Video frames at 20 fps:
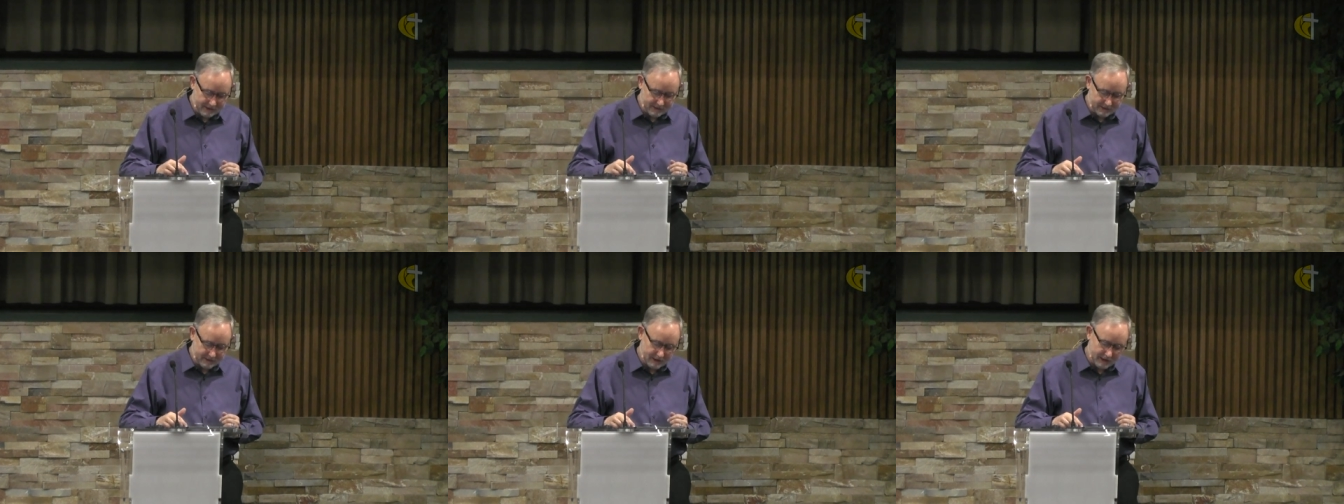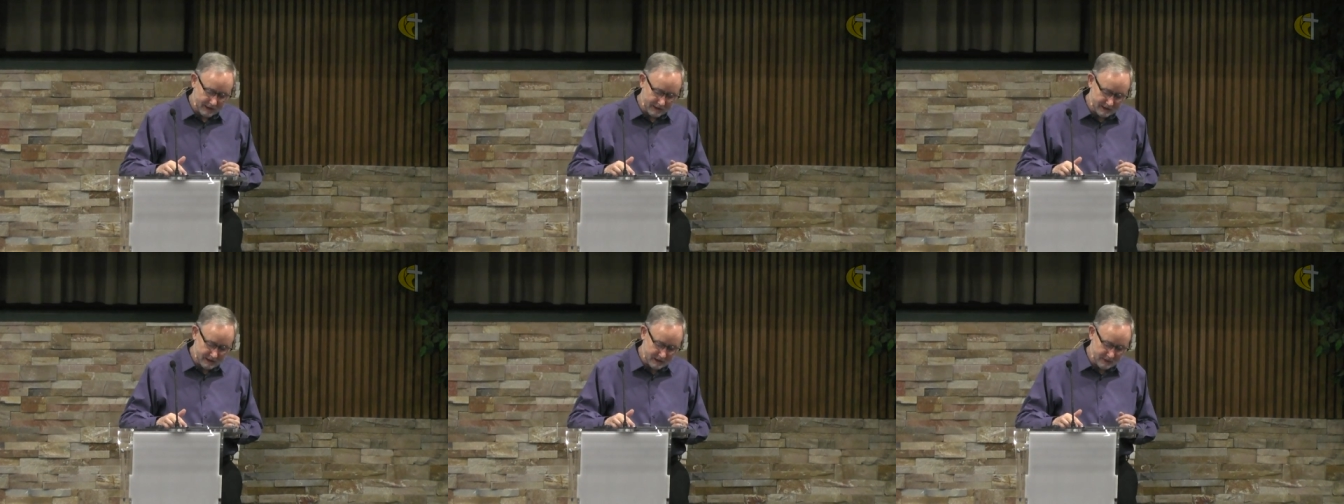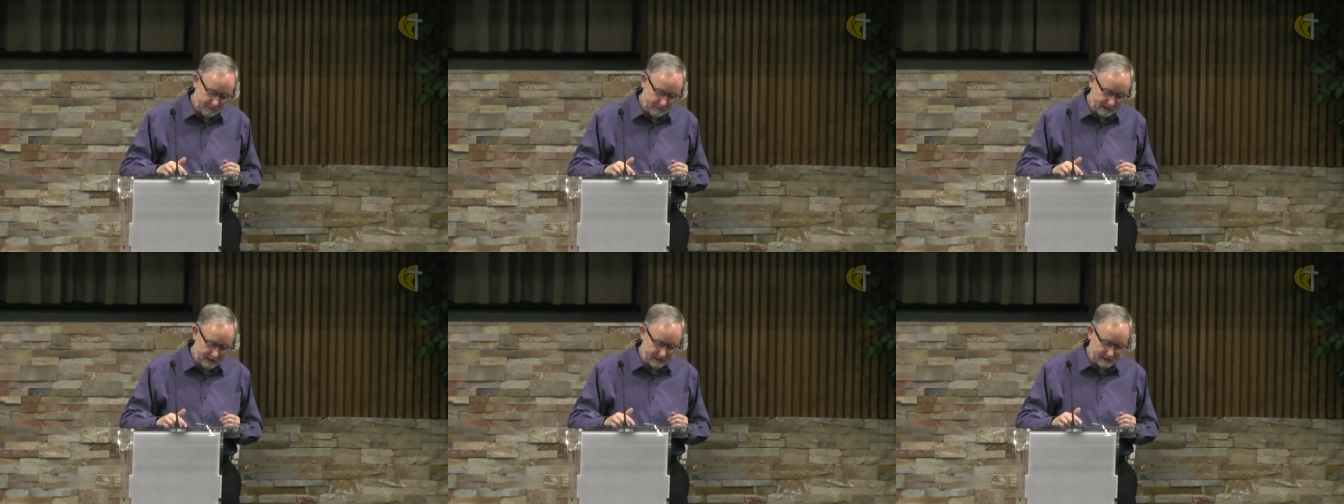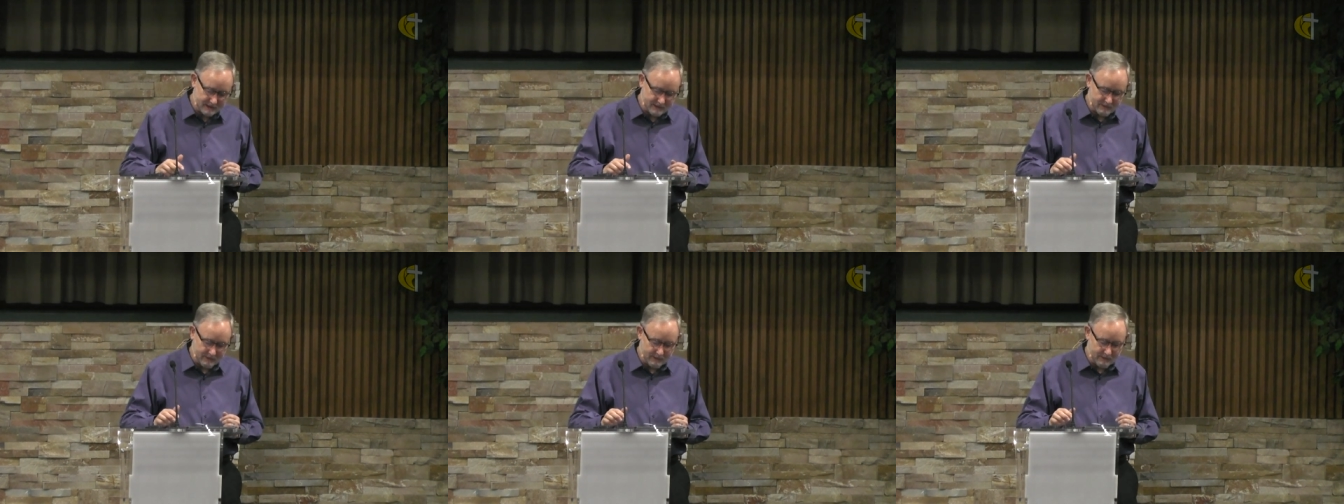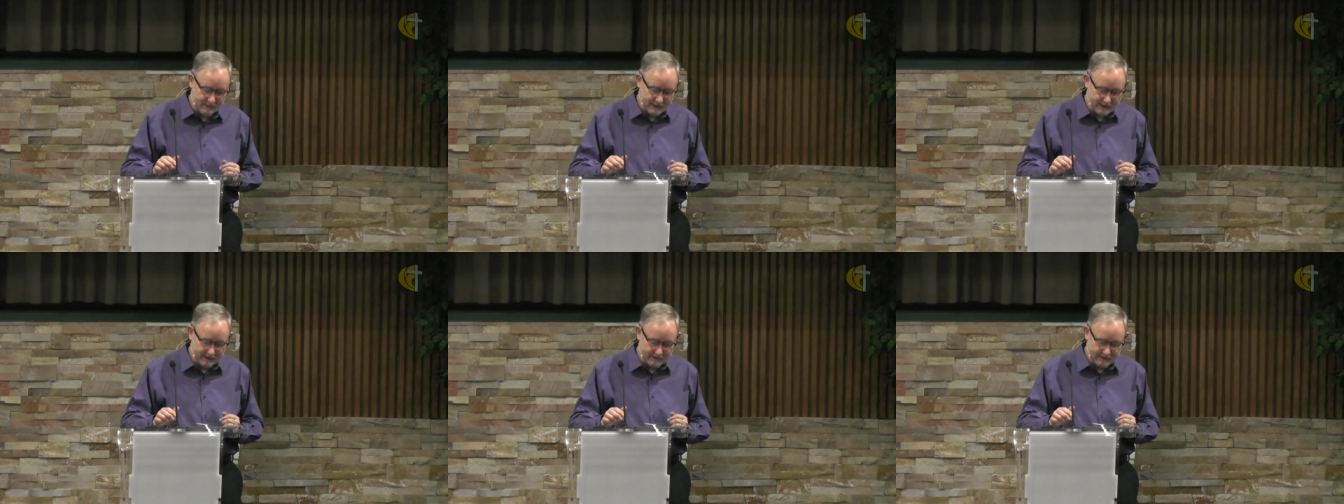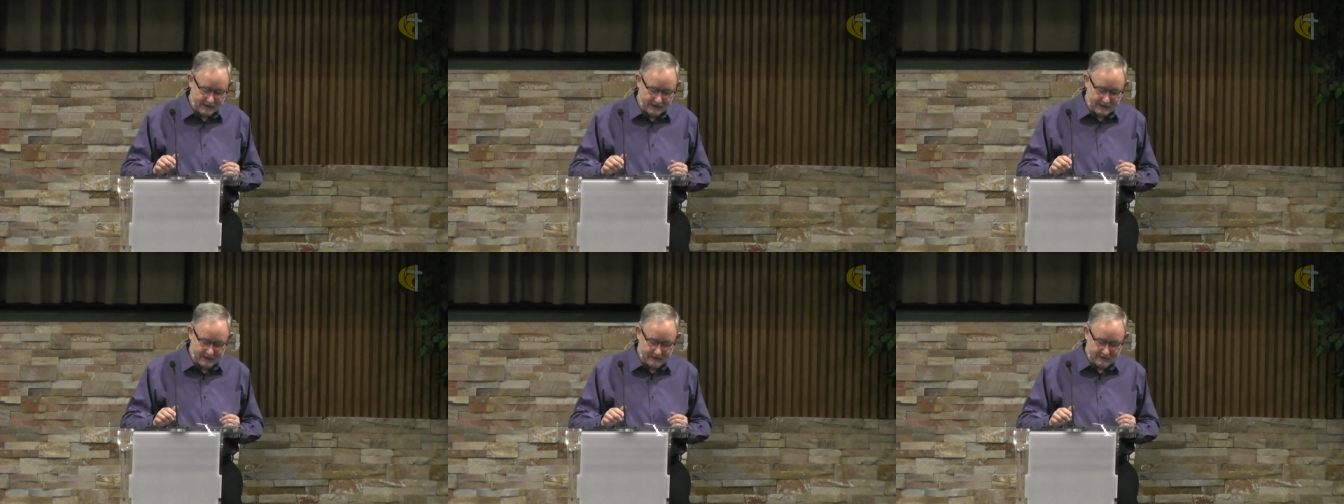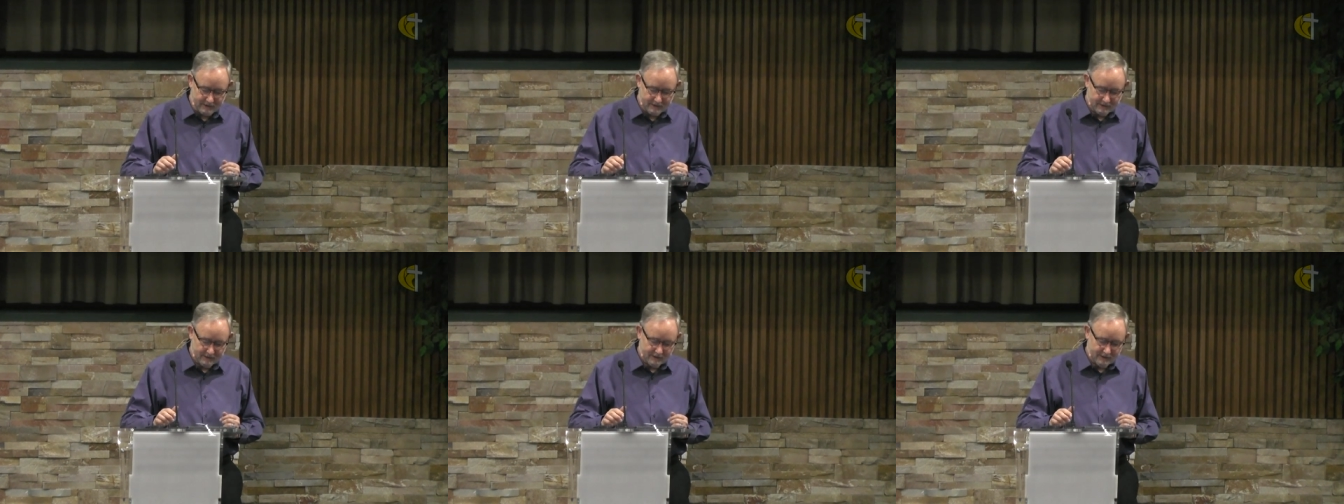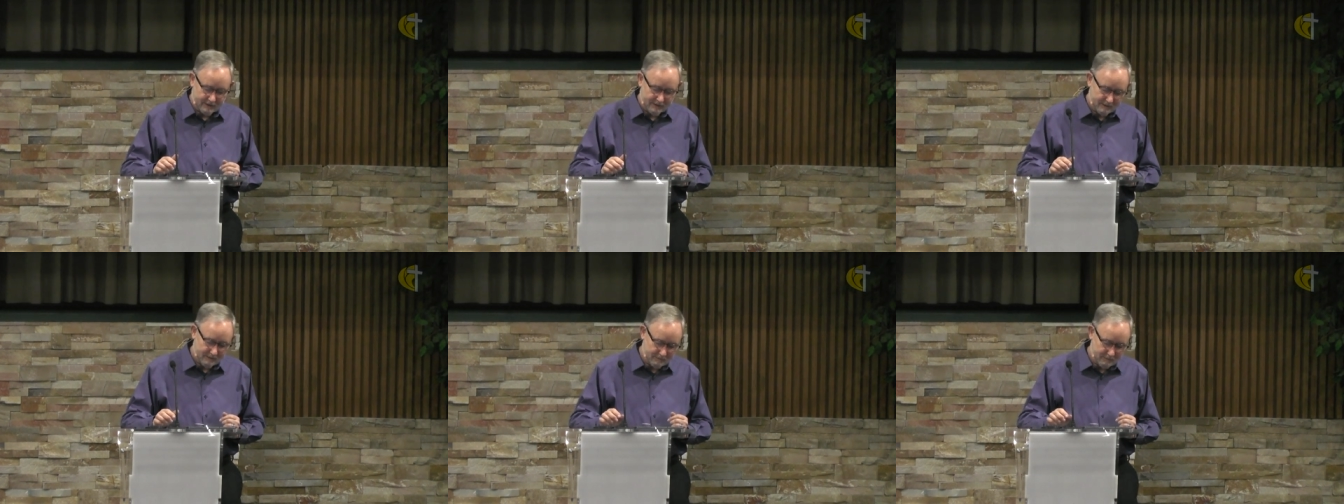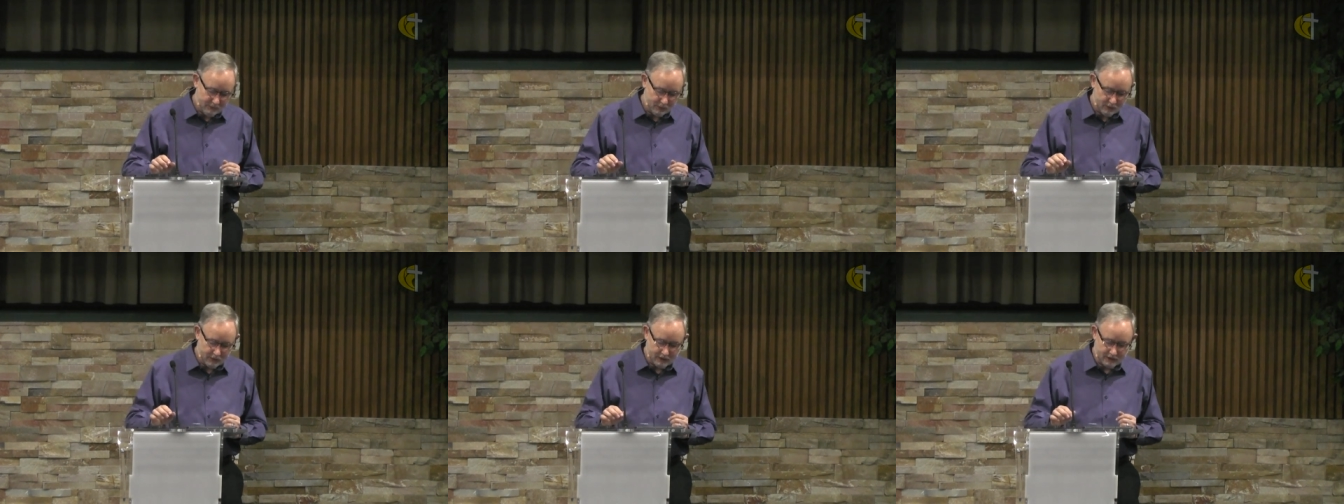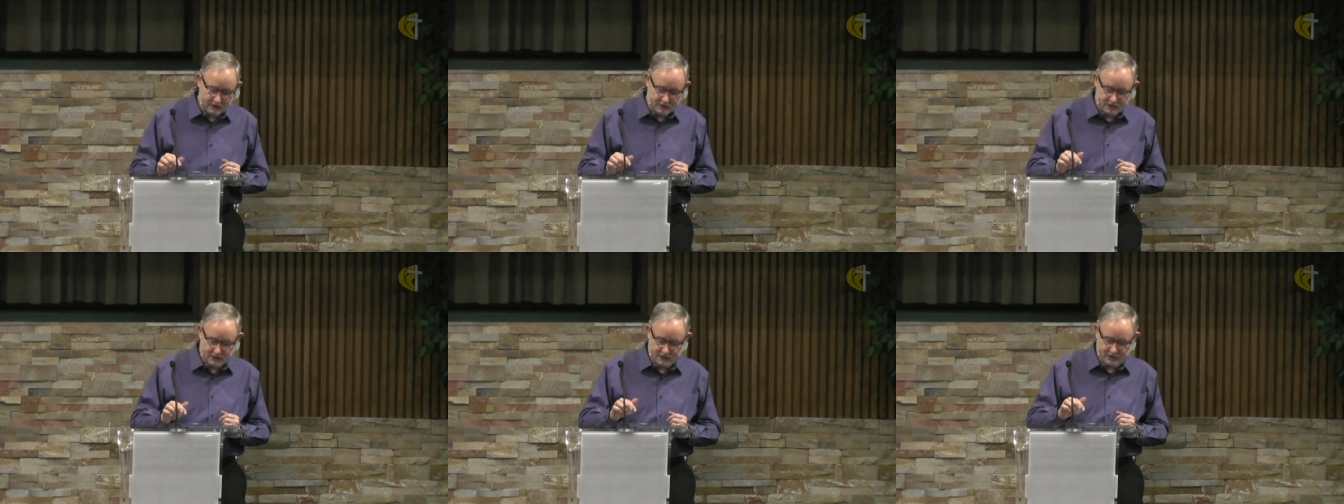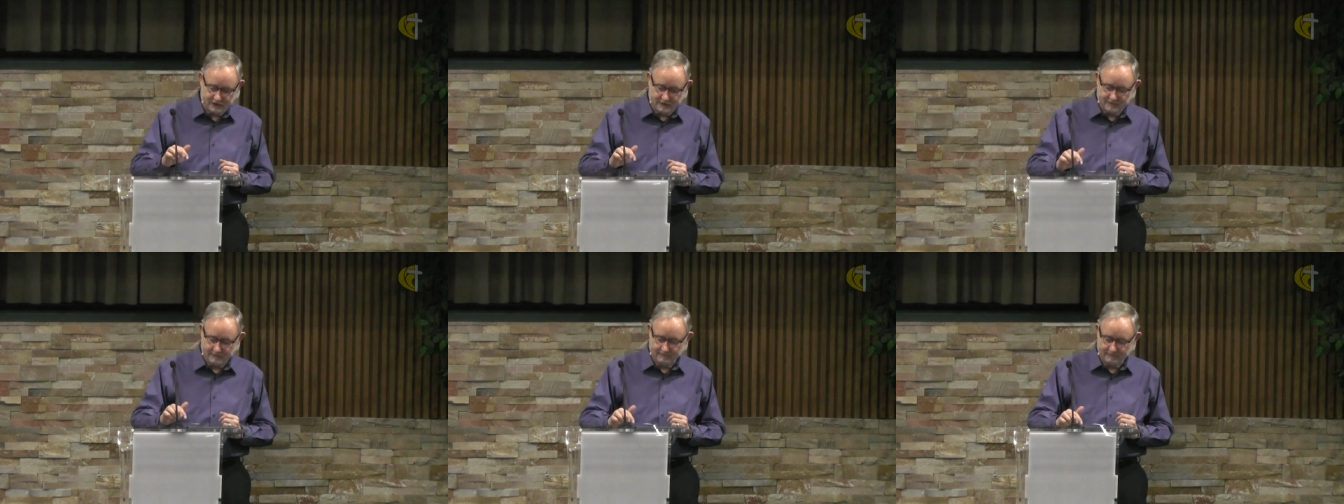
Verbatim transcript: and God speaks to him out of that bush.